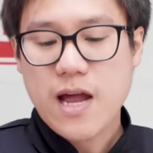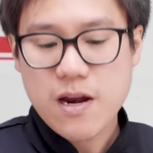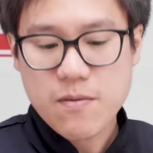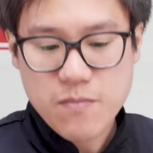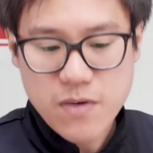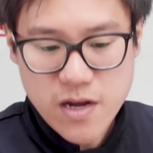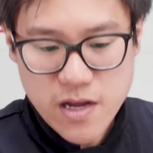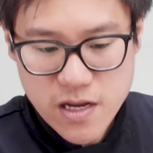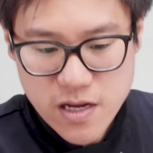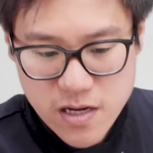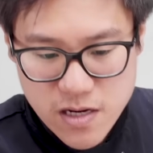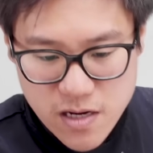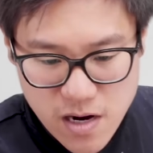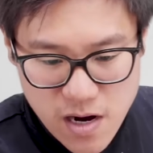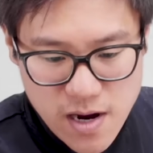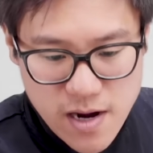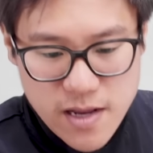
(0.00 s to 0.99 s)
add my
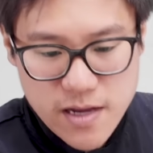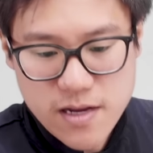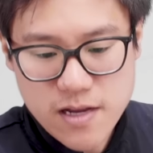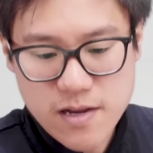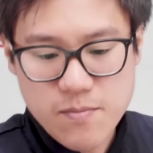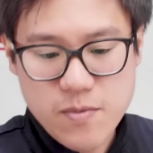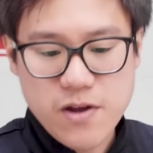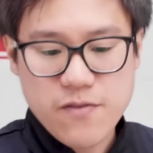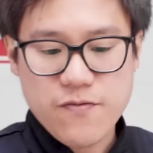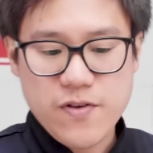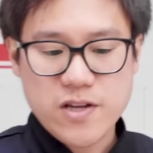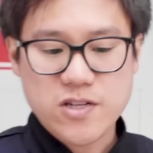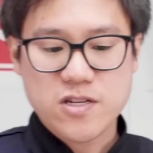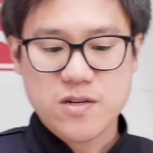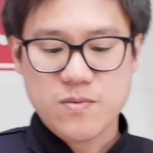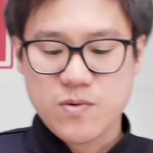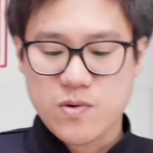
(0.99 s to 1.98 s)
garlic and my
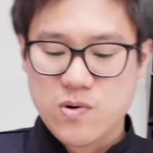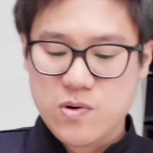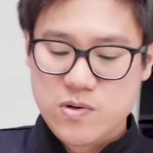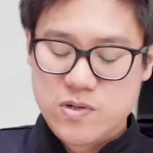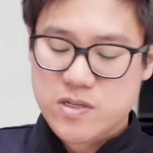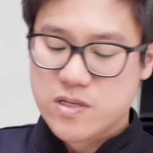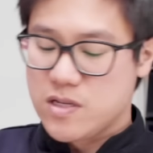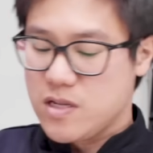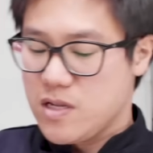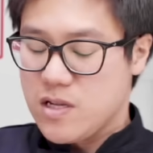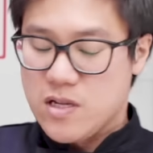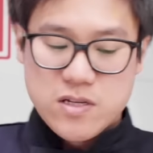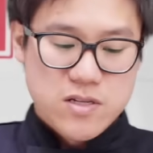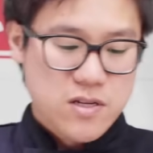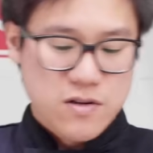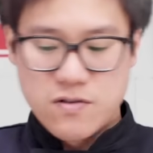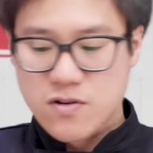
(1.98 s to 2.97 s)
vegetables,
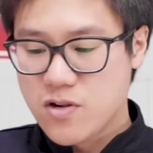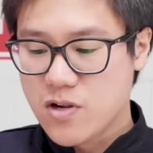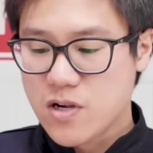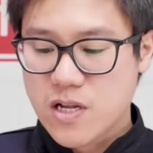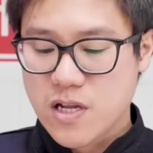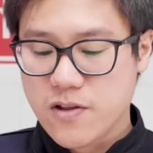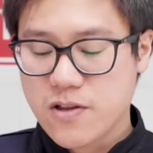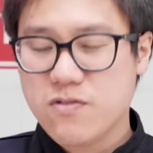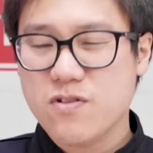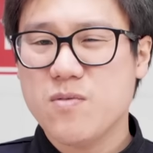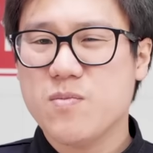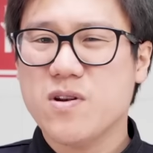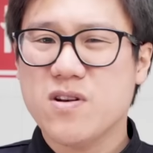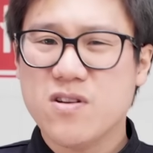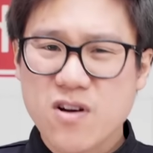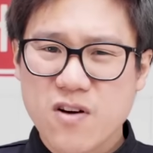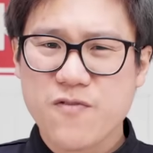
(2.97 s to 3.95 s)
sort of cook it through,
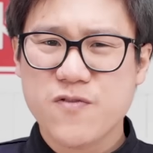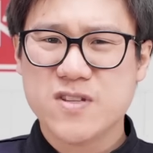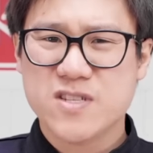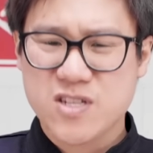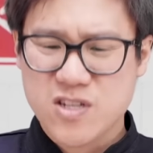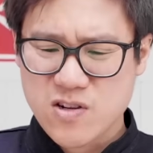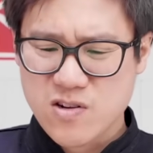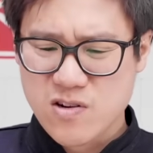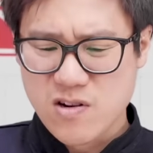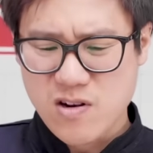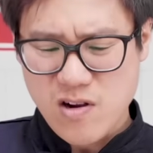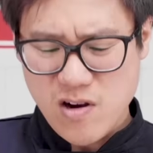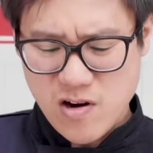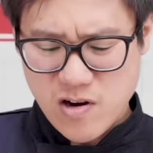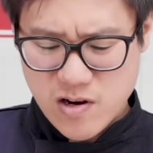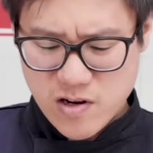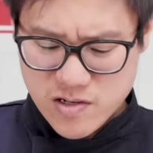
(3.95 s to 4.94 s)
but not for too
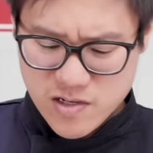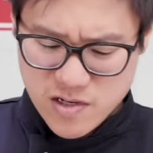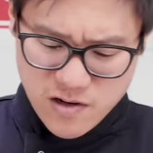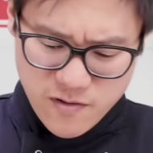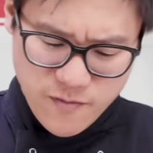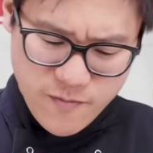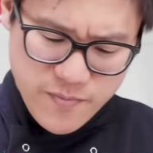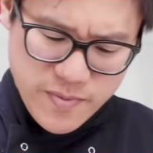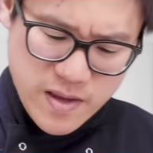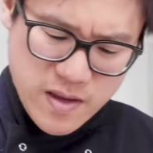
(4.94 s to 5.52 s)
long. Sort of